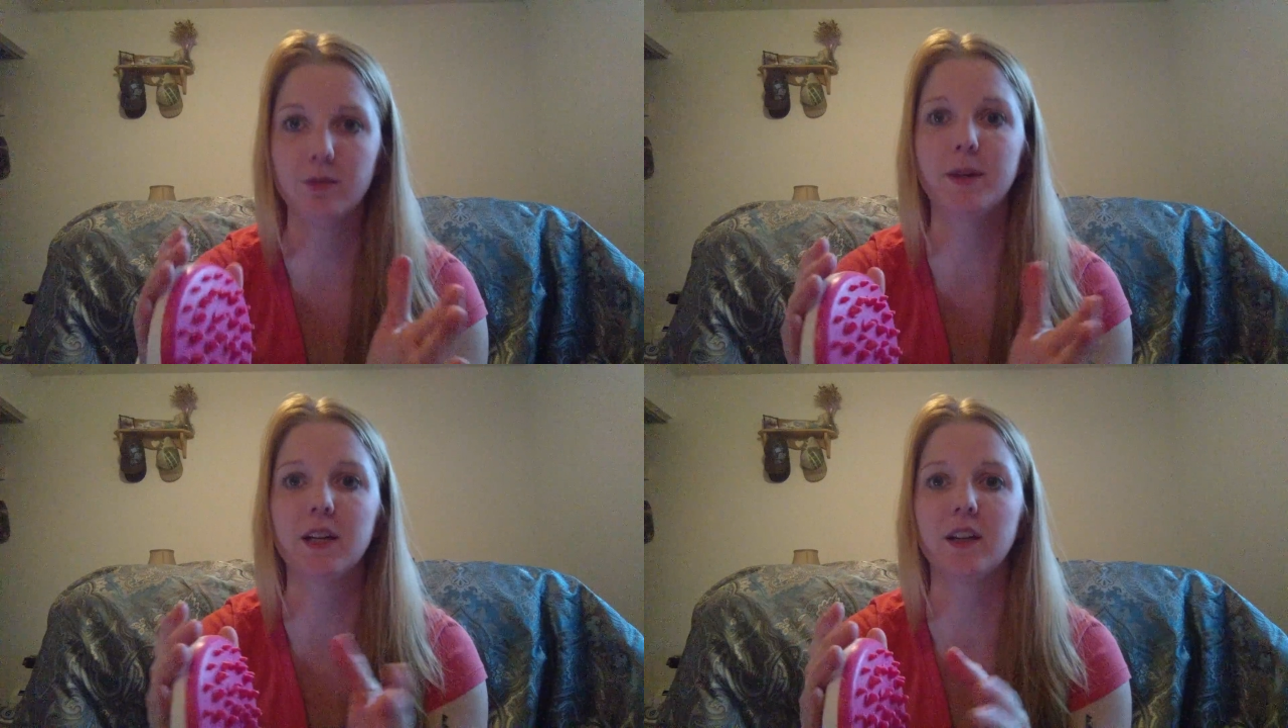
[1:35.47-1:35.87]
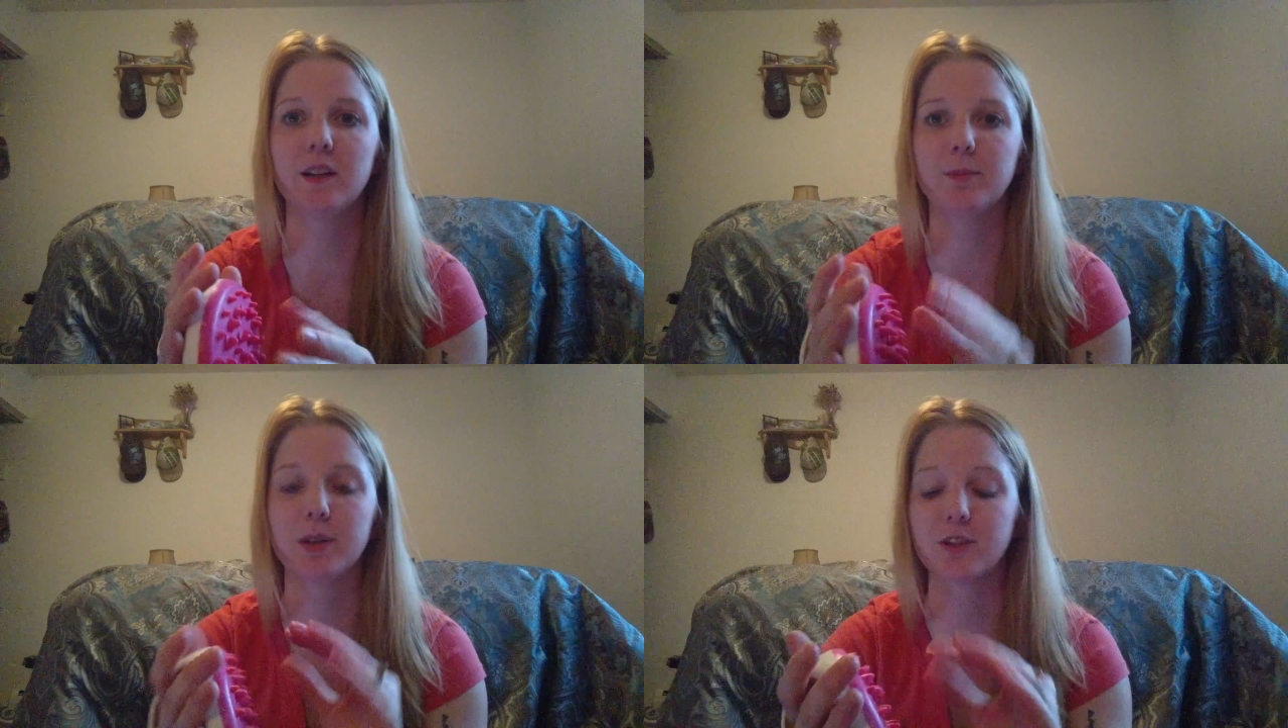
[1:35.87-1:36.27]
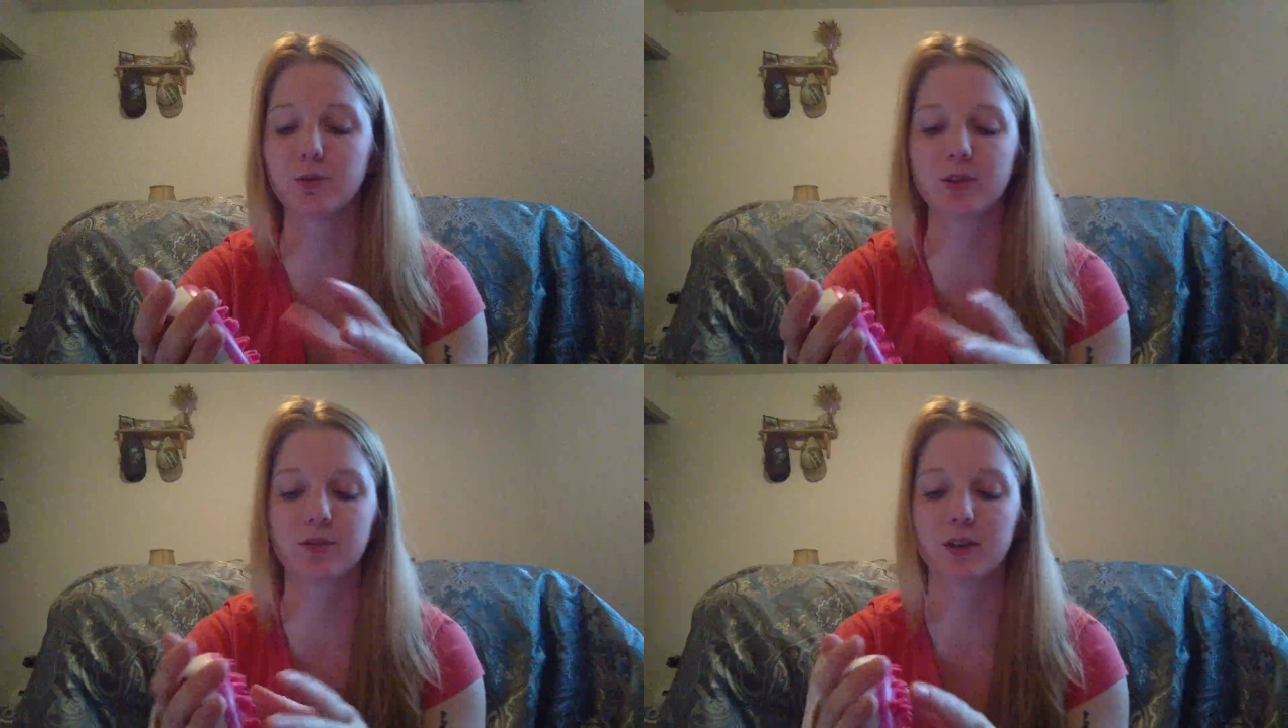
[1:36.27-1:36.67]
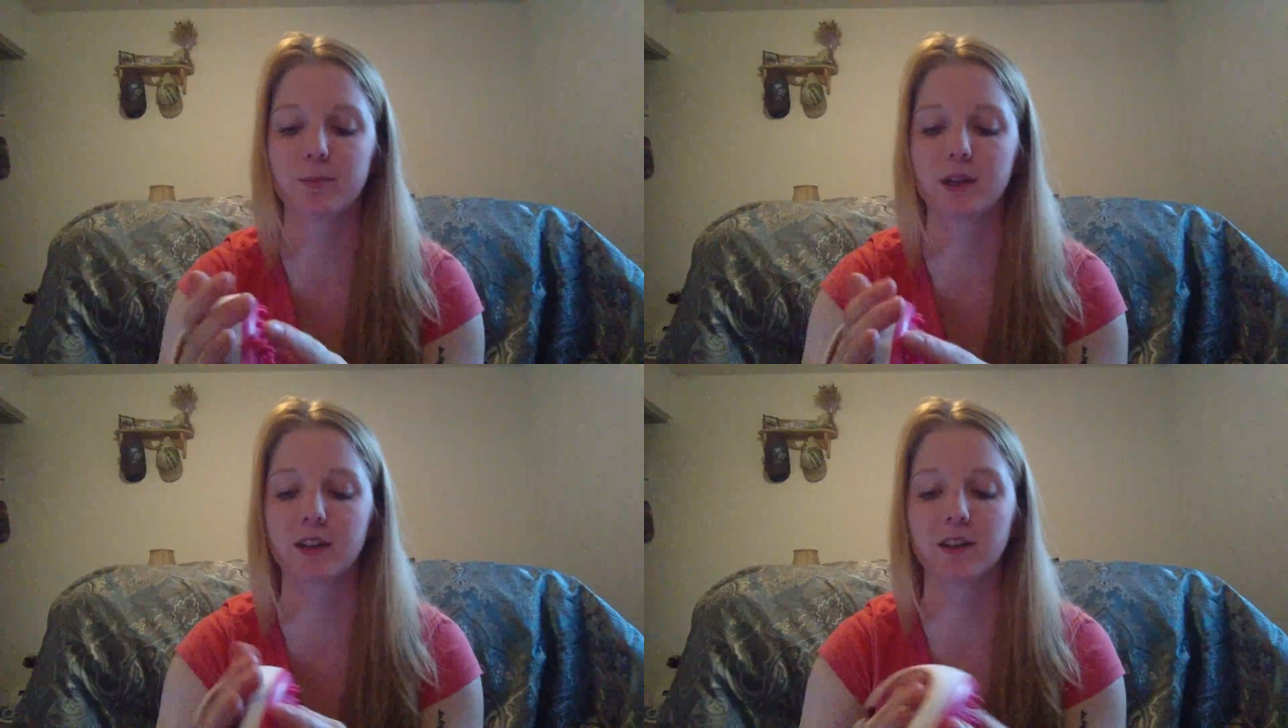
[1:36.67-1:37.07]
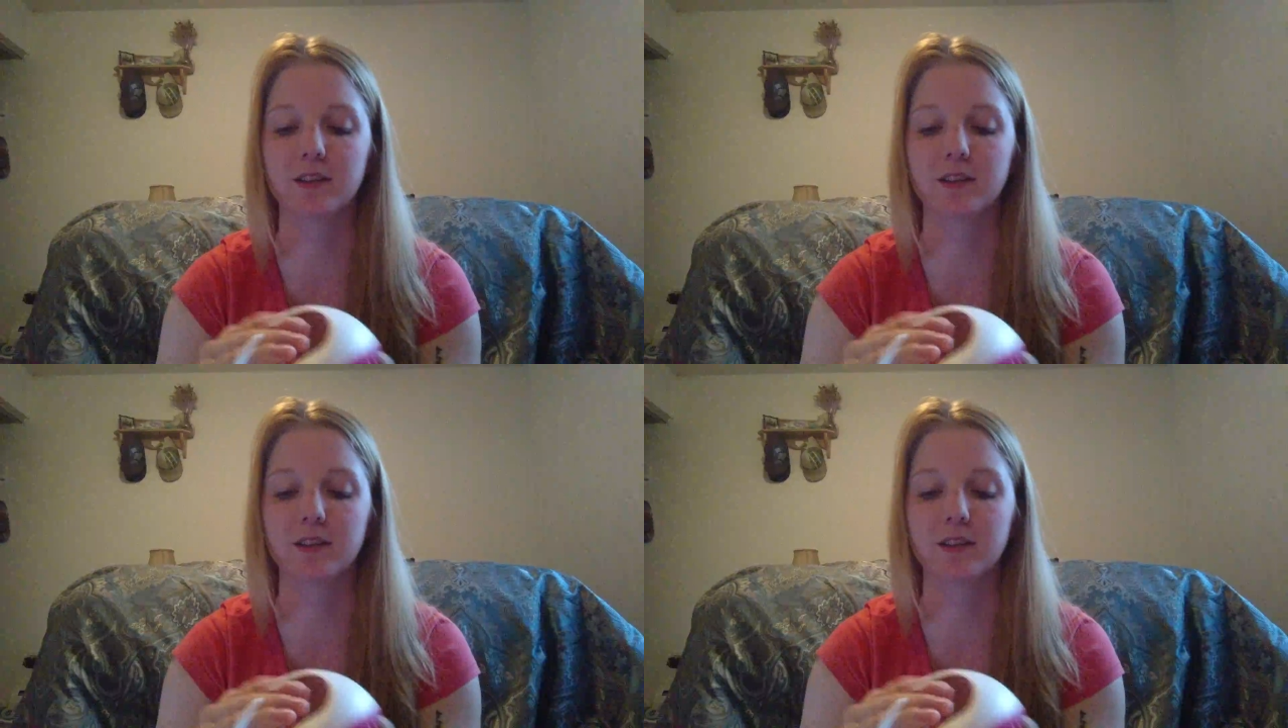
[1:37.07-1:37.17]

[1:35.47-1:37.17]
oh my god, but it twists right back on.